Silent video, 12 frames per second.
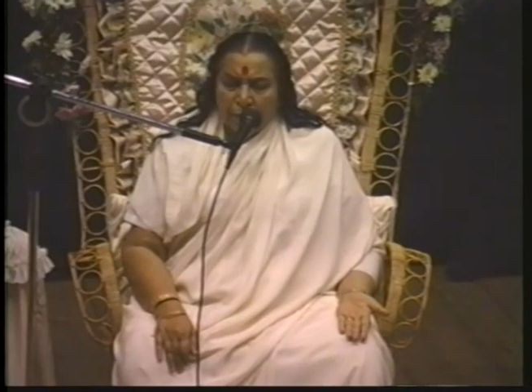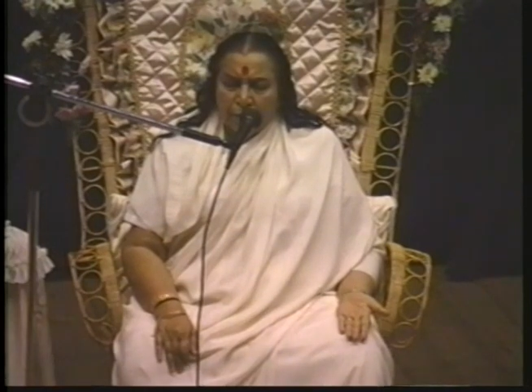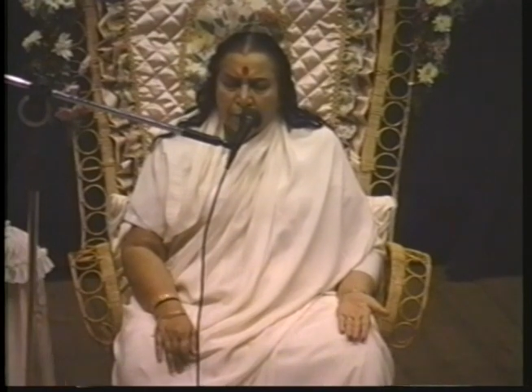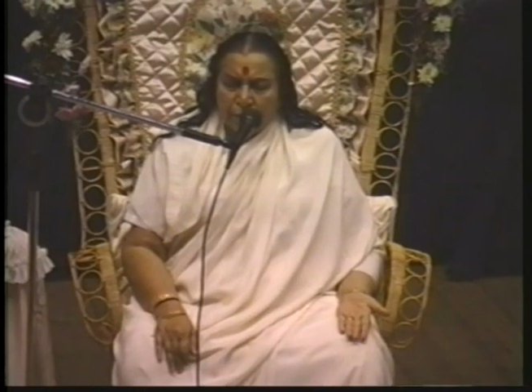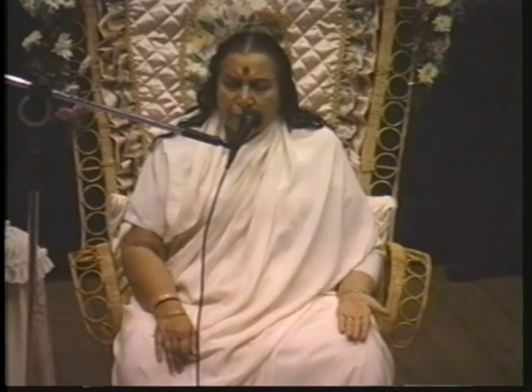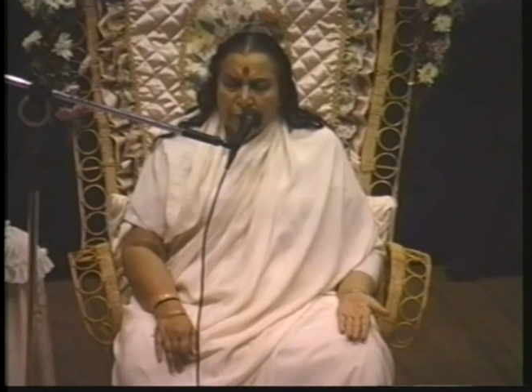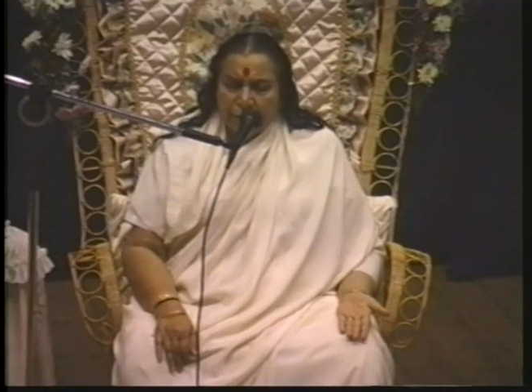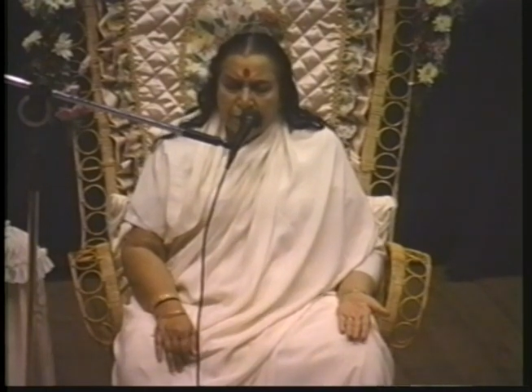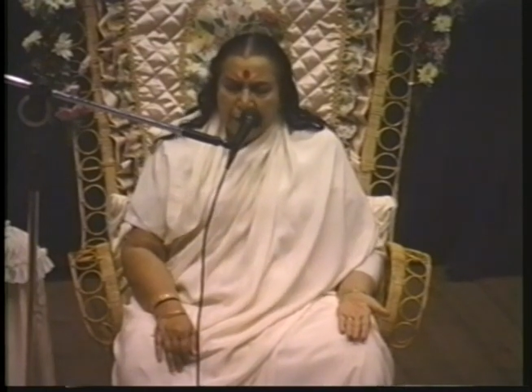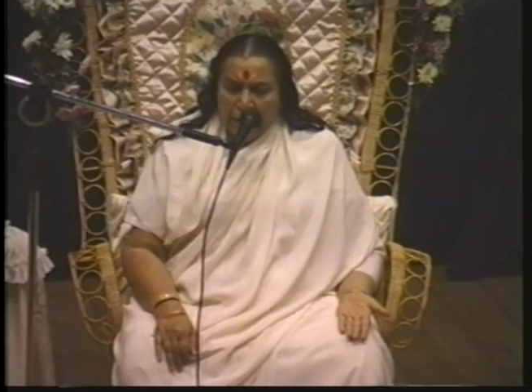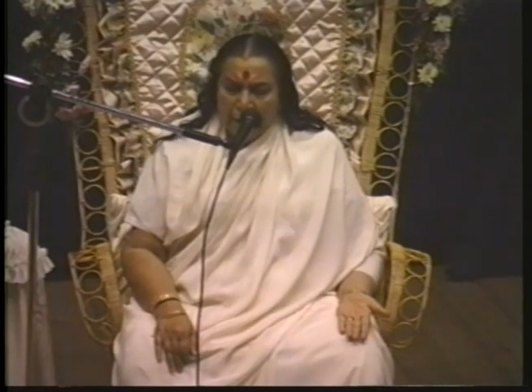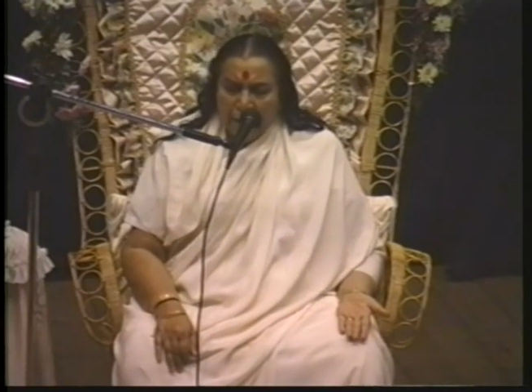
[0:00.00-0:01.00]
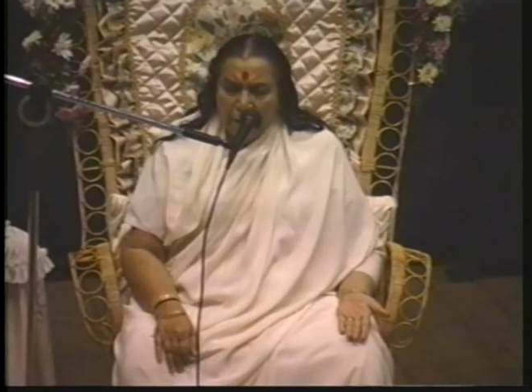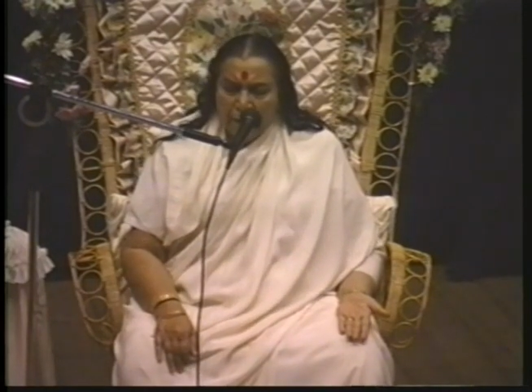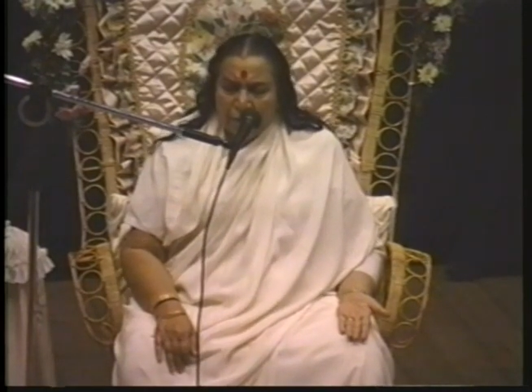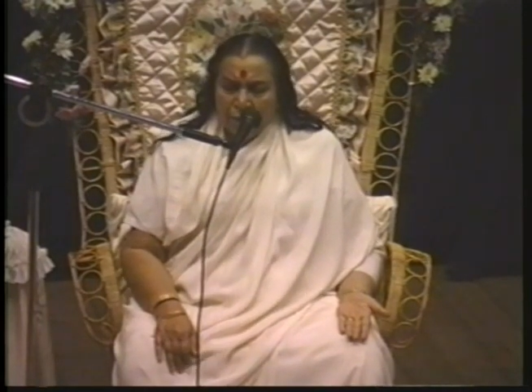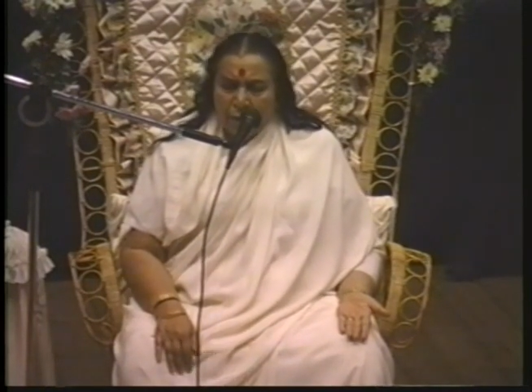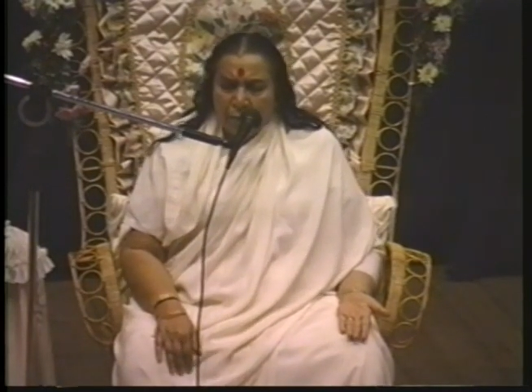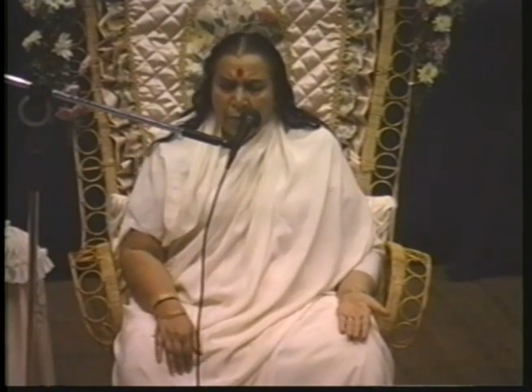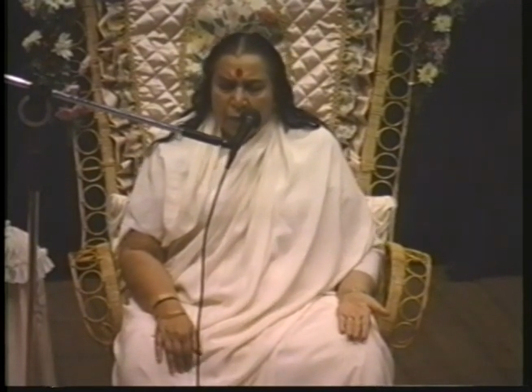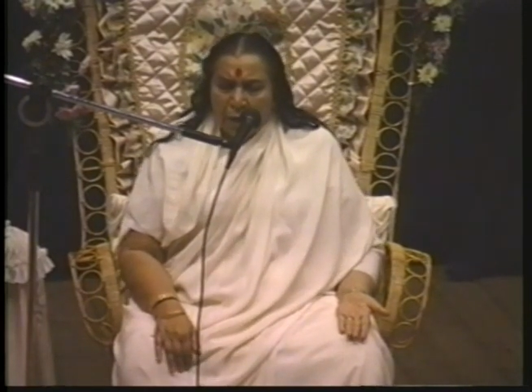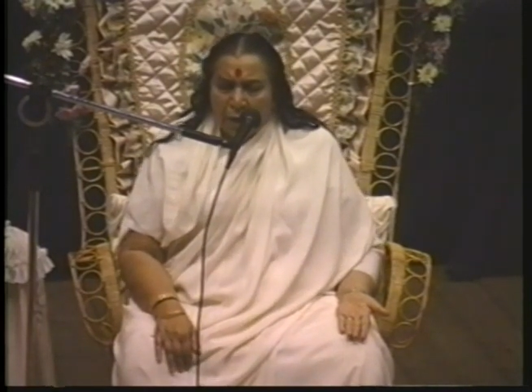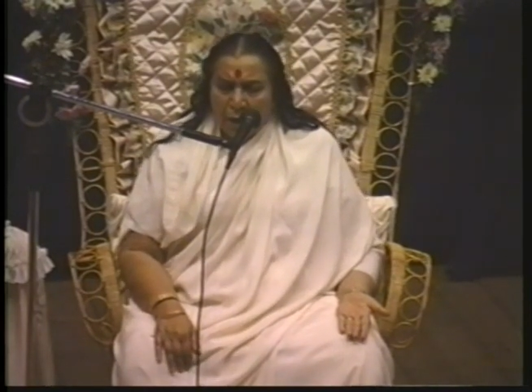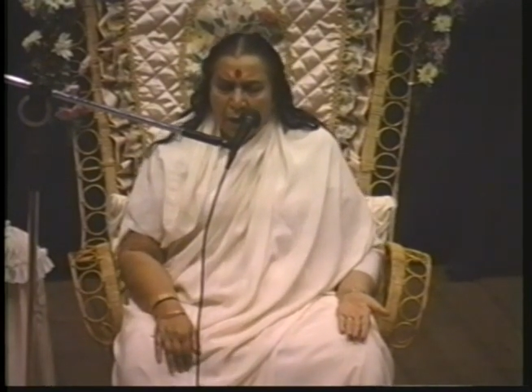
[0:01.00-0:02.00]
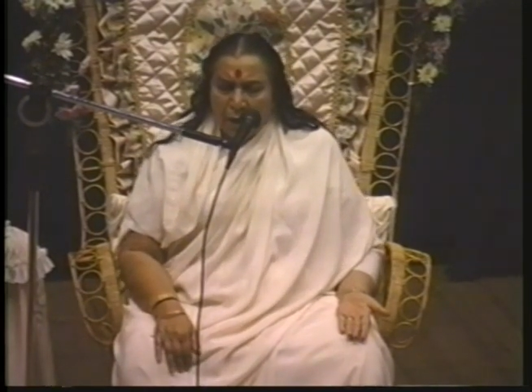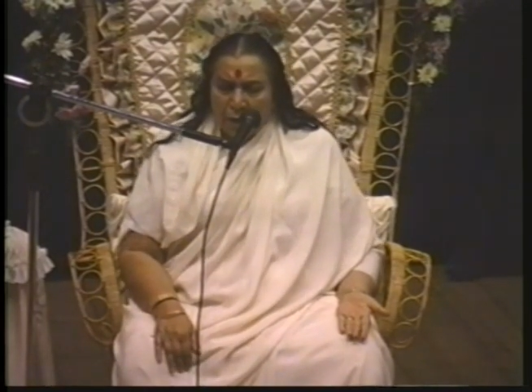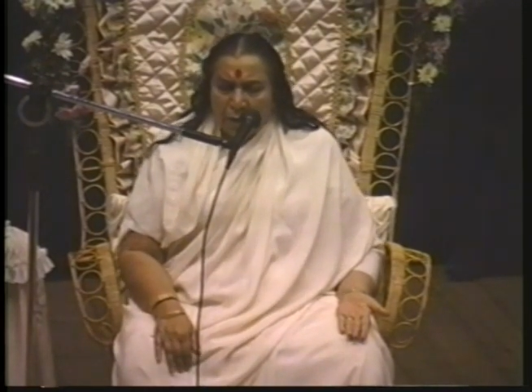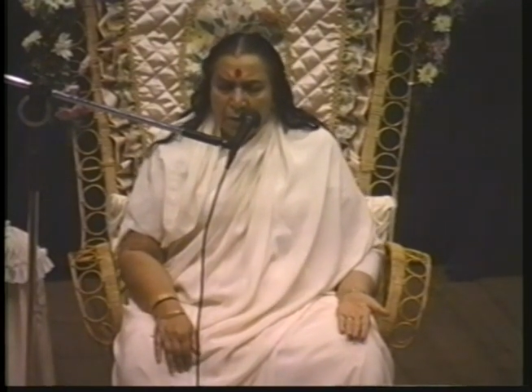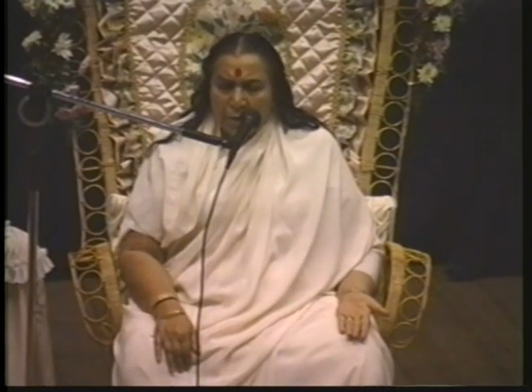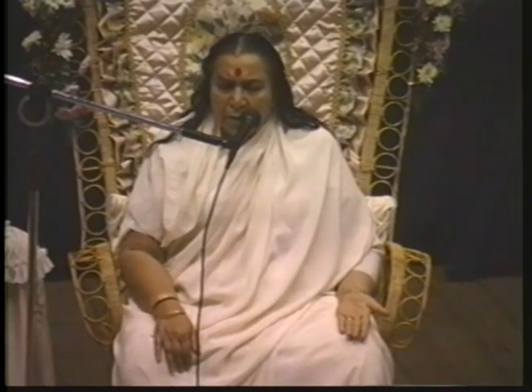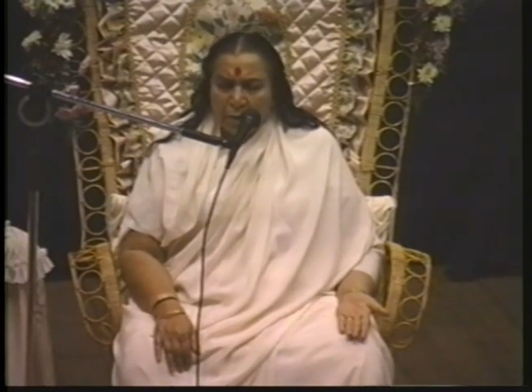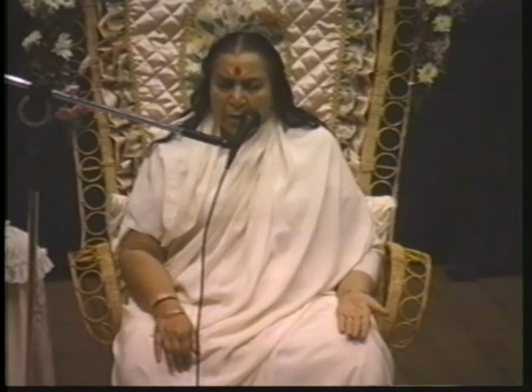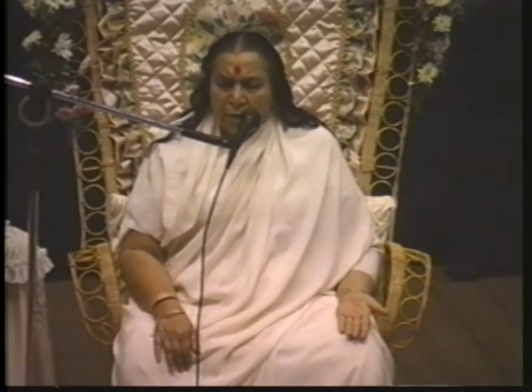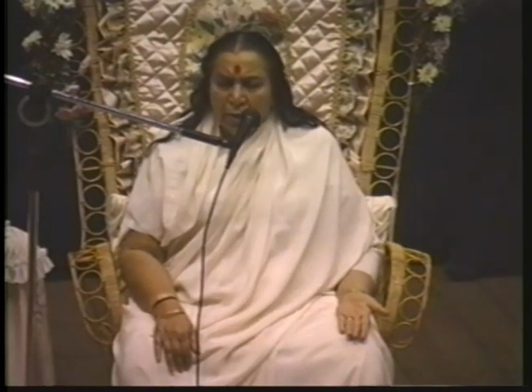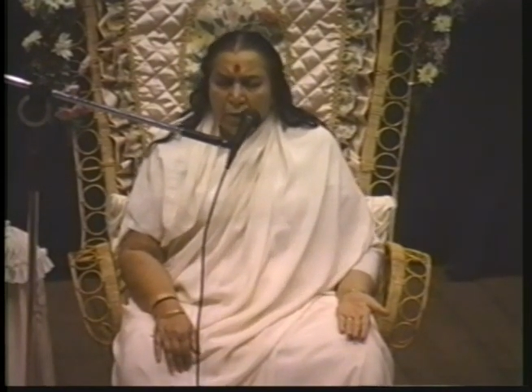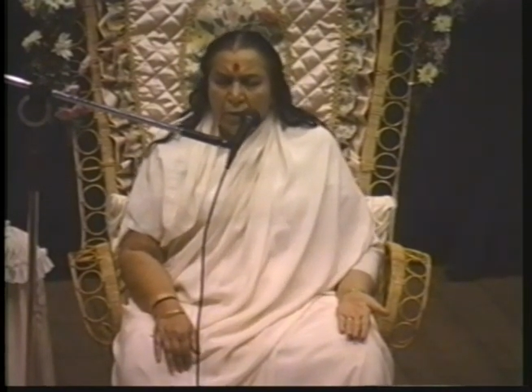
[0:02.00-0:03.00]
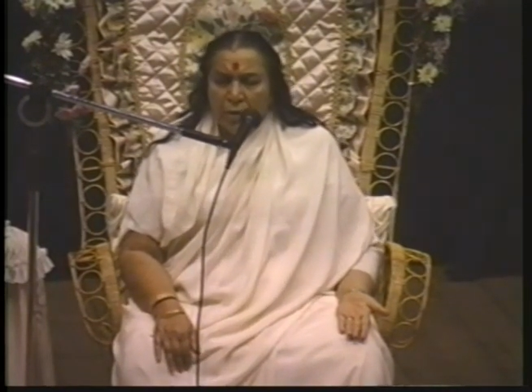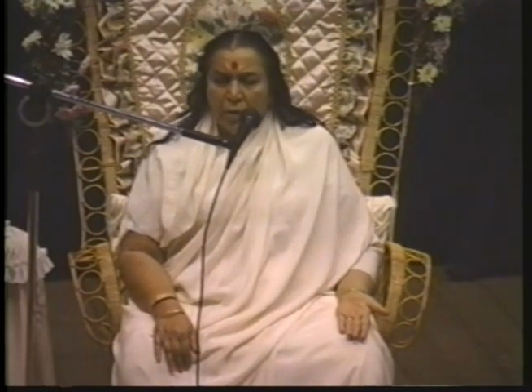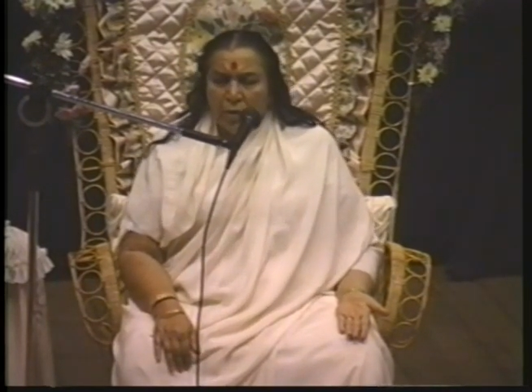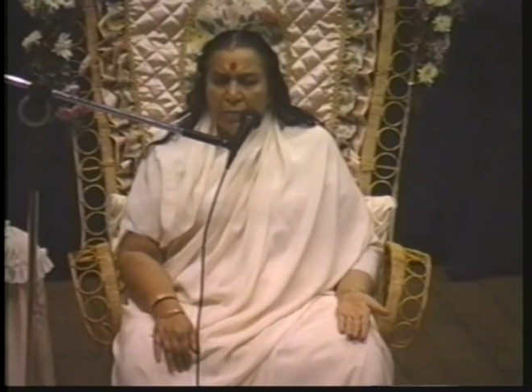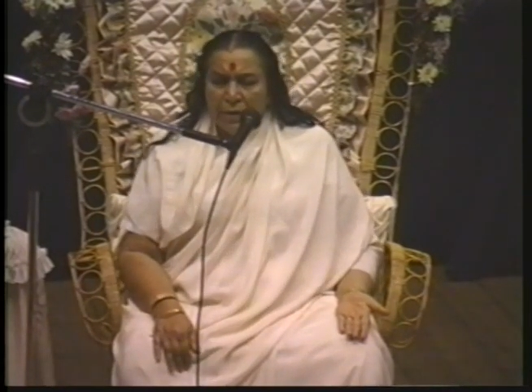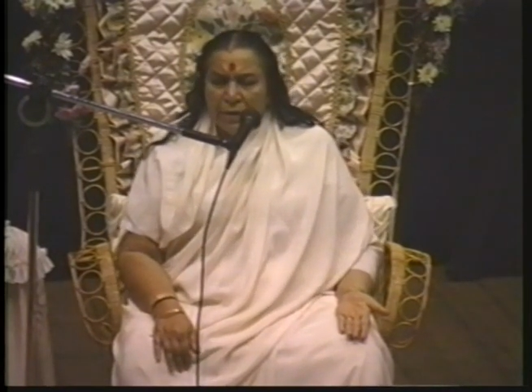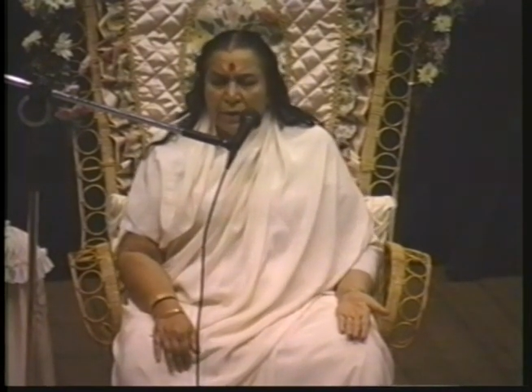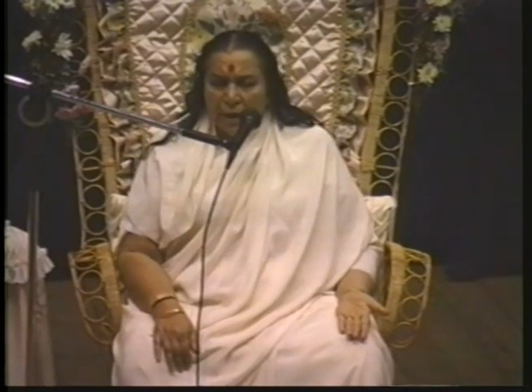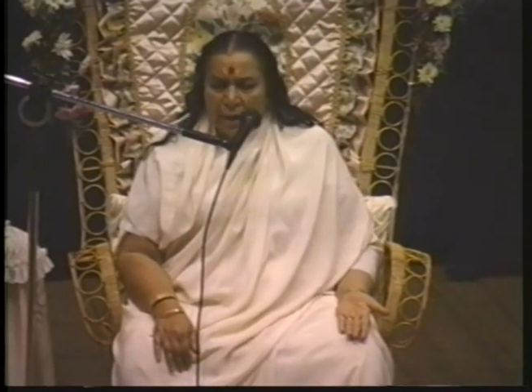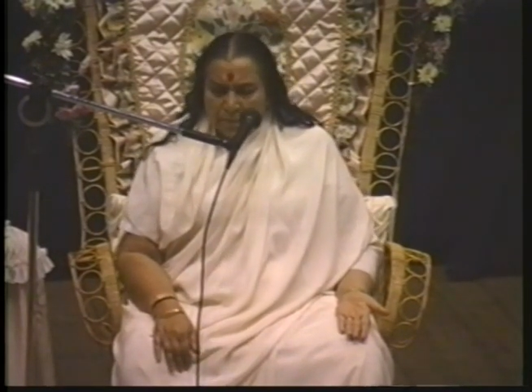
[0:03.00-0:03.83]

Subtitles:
to say from your heart, not how many times.